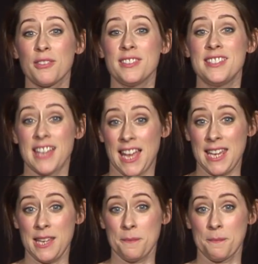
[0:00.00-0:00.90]
of a
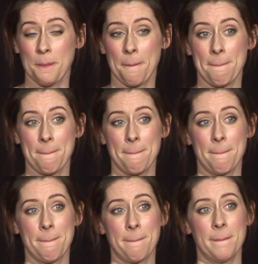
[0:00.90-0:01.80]
day.
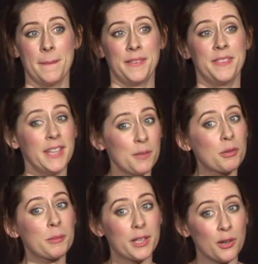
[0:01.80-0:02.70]
I think it
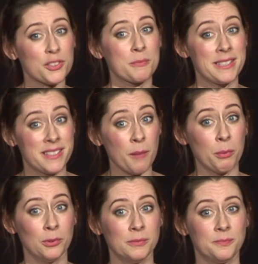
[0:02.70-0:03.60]
probably cost me
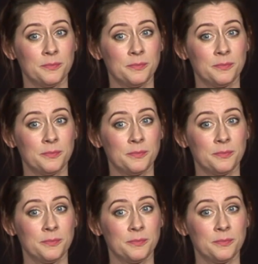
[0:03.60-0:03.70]
double.